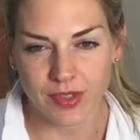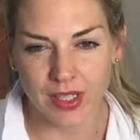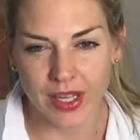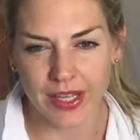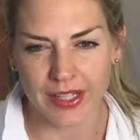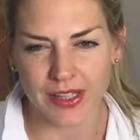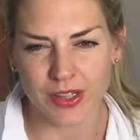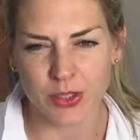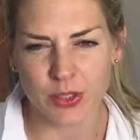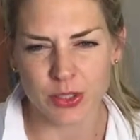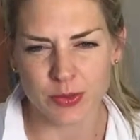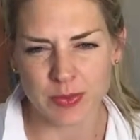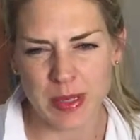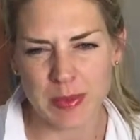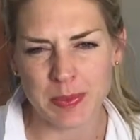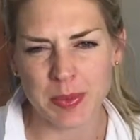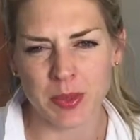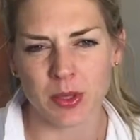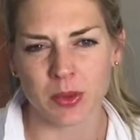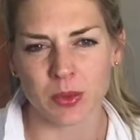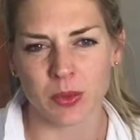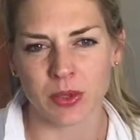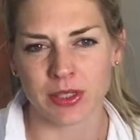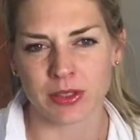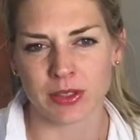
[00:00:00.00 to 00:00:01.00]
And those
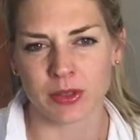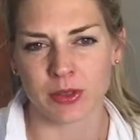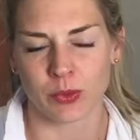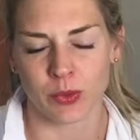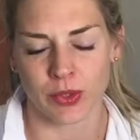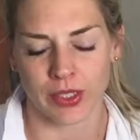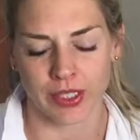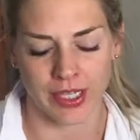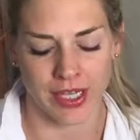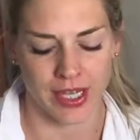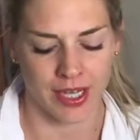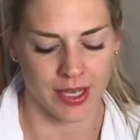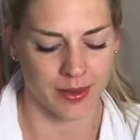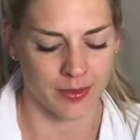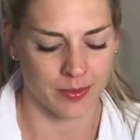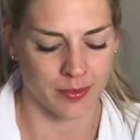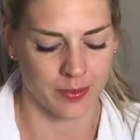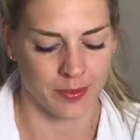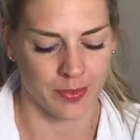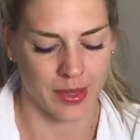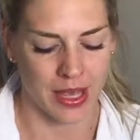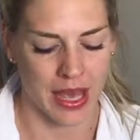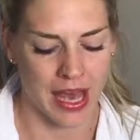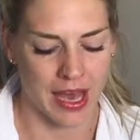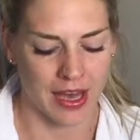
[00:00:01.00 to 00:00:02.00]
people would
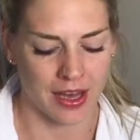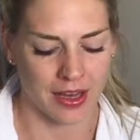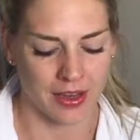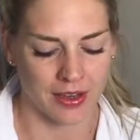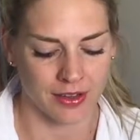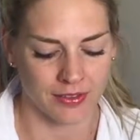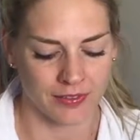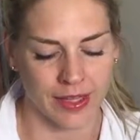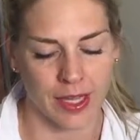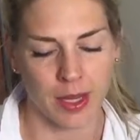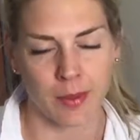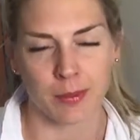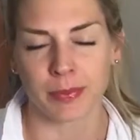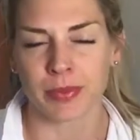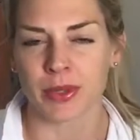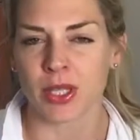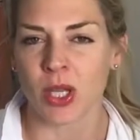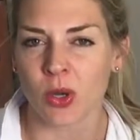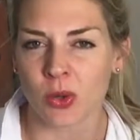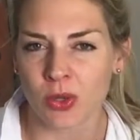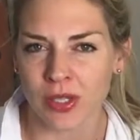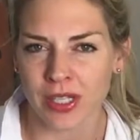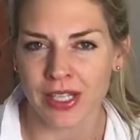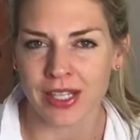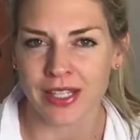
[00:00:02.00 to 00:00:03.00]
have
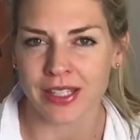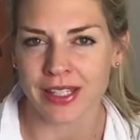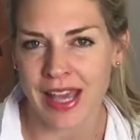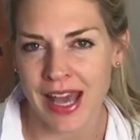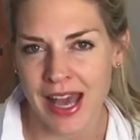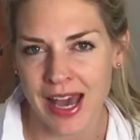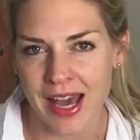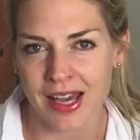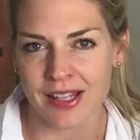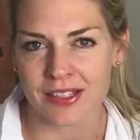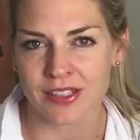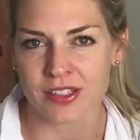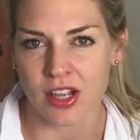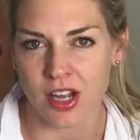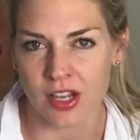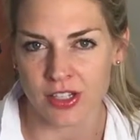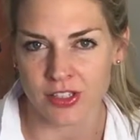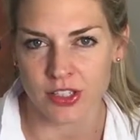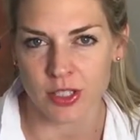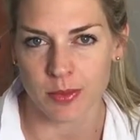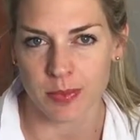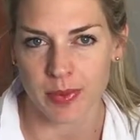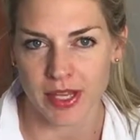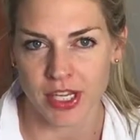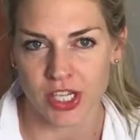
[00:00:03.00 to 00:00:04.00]
bloating, gas,
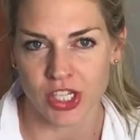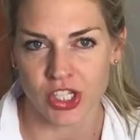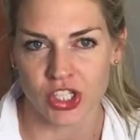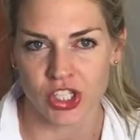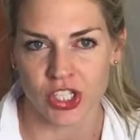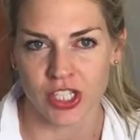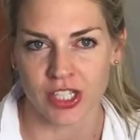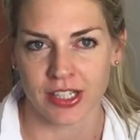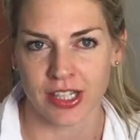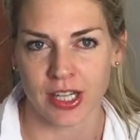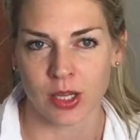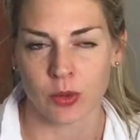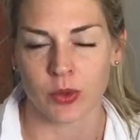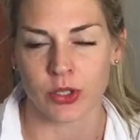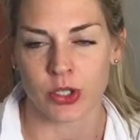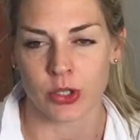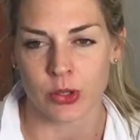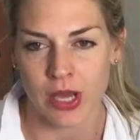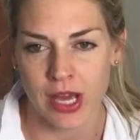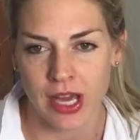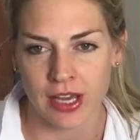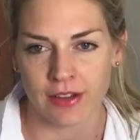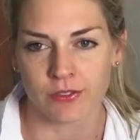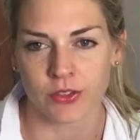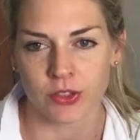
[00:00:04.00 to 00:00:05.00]
constipation. When you
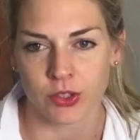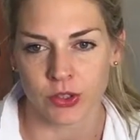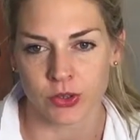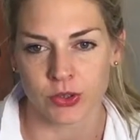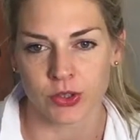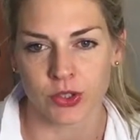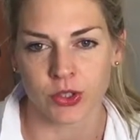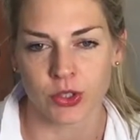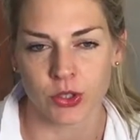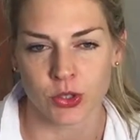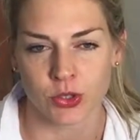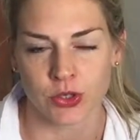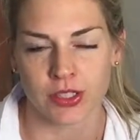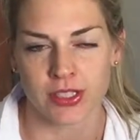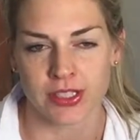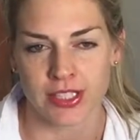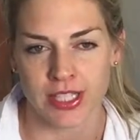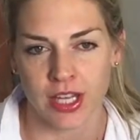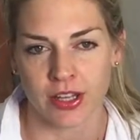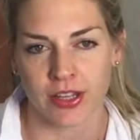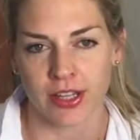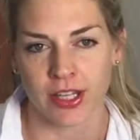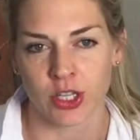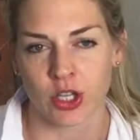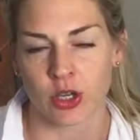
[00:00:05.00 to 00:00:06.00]
have gluten, you can
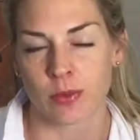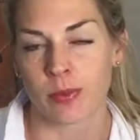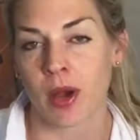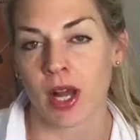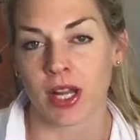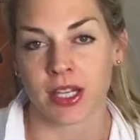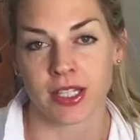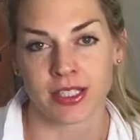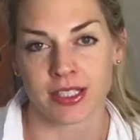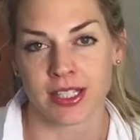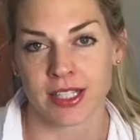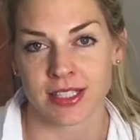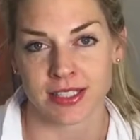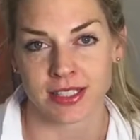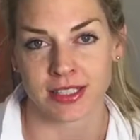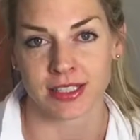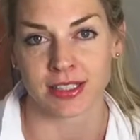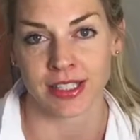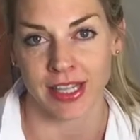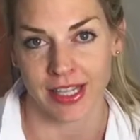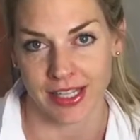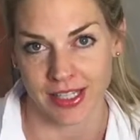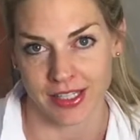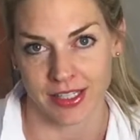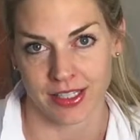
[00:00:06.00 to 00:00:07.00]
tell that your body doesn't
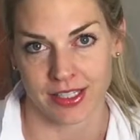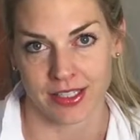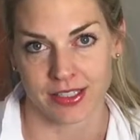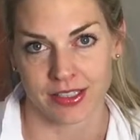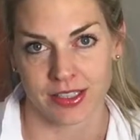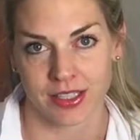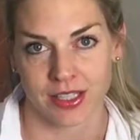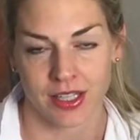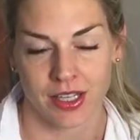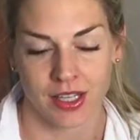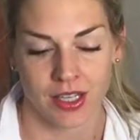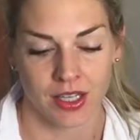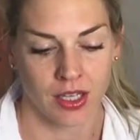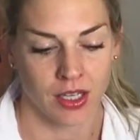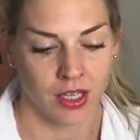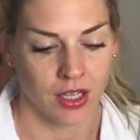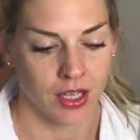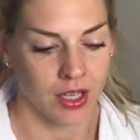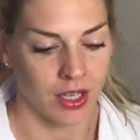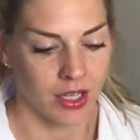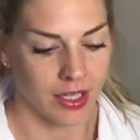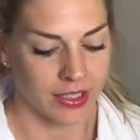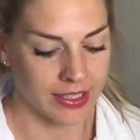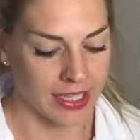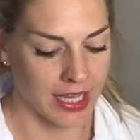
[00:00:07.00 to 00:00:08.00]
like it.
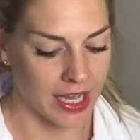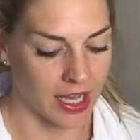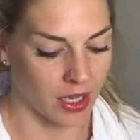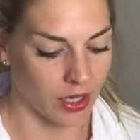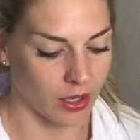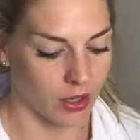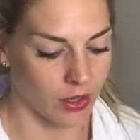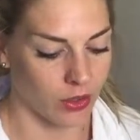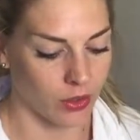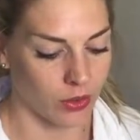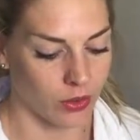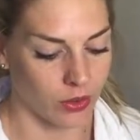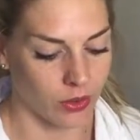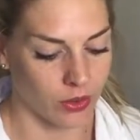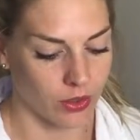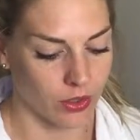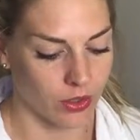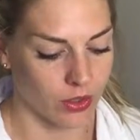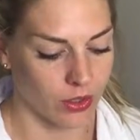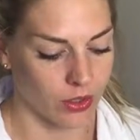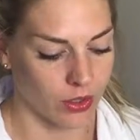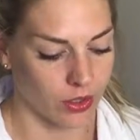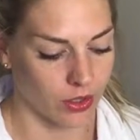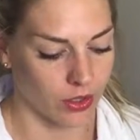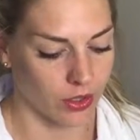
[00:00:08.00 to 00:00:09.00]
Now,
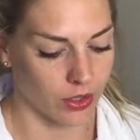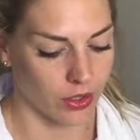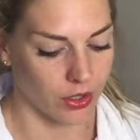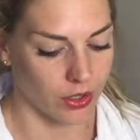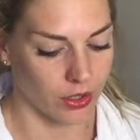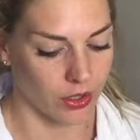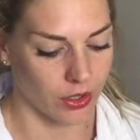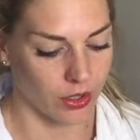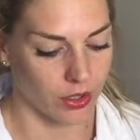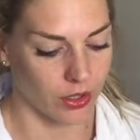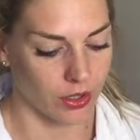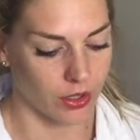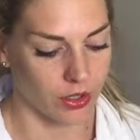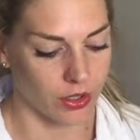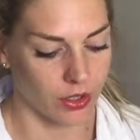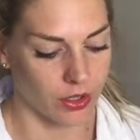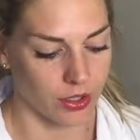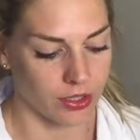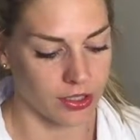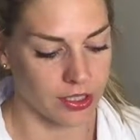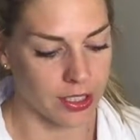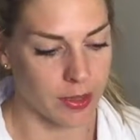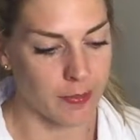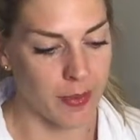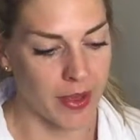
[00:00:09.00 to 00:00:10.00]

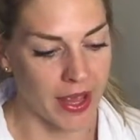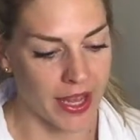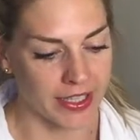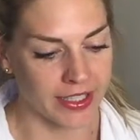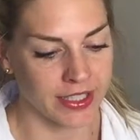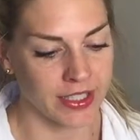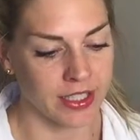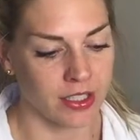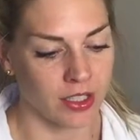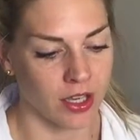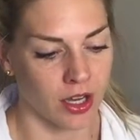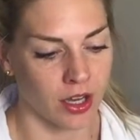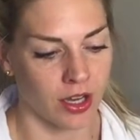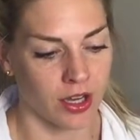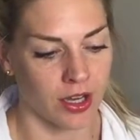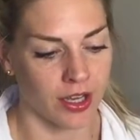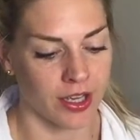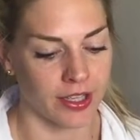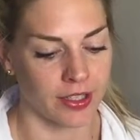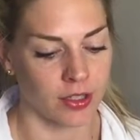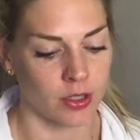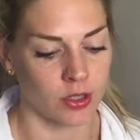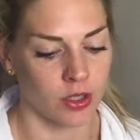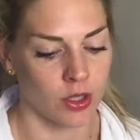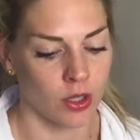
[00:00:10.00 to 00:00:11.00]
depending
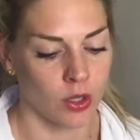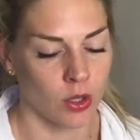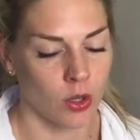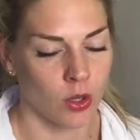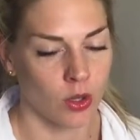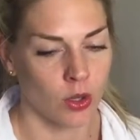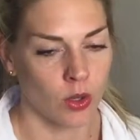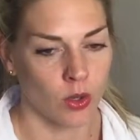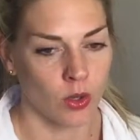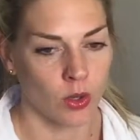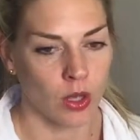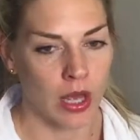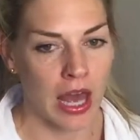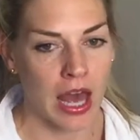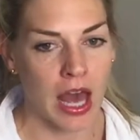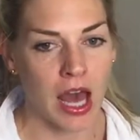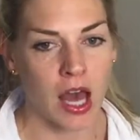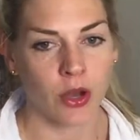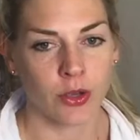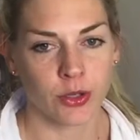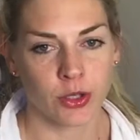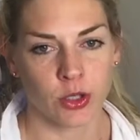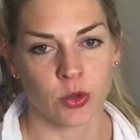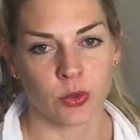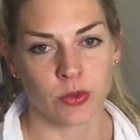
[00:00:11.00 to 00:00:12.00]
on
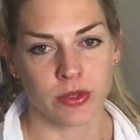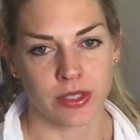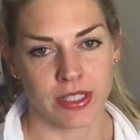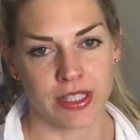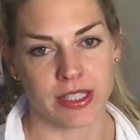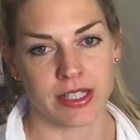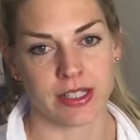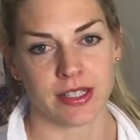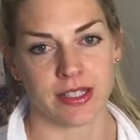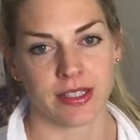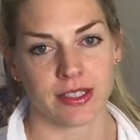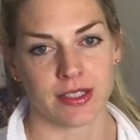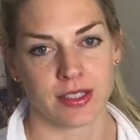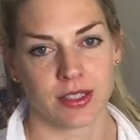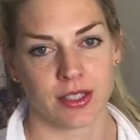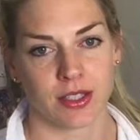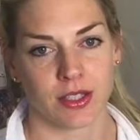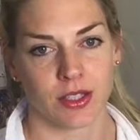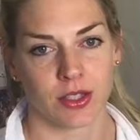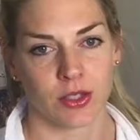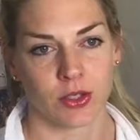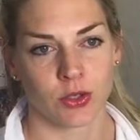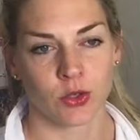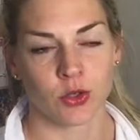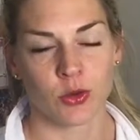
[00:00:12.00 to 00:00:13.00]
how you eat,
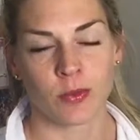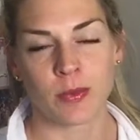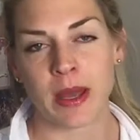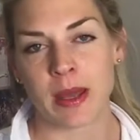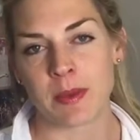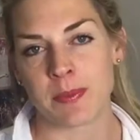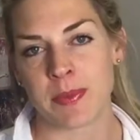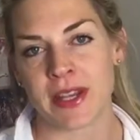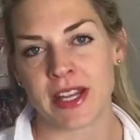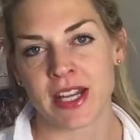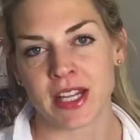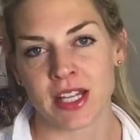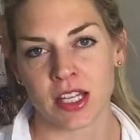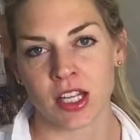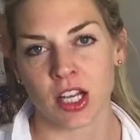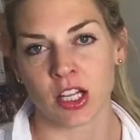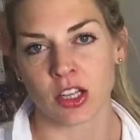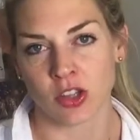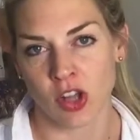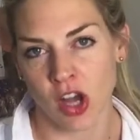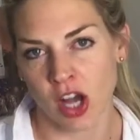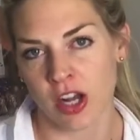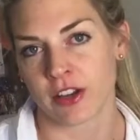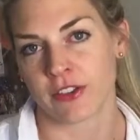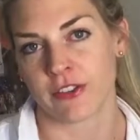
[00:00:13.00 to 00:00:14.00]
you might be eating a
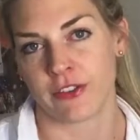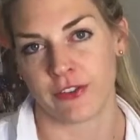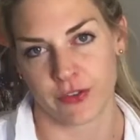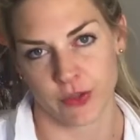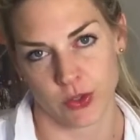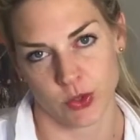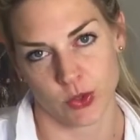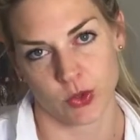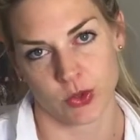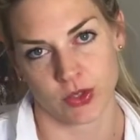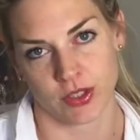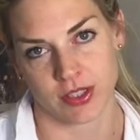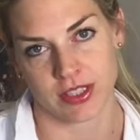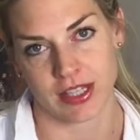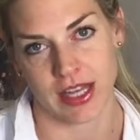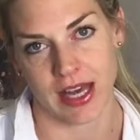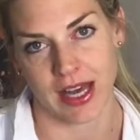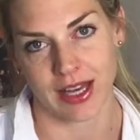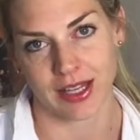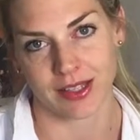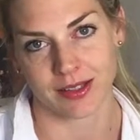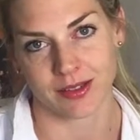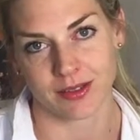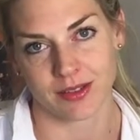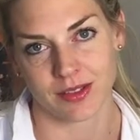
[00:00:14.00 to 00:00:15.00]
lot of foods
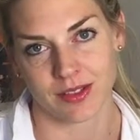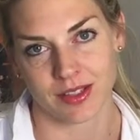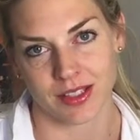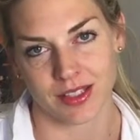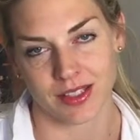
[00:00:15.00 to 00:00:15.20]
that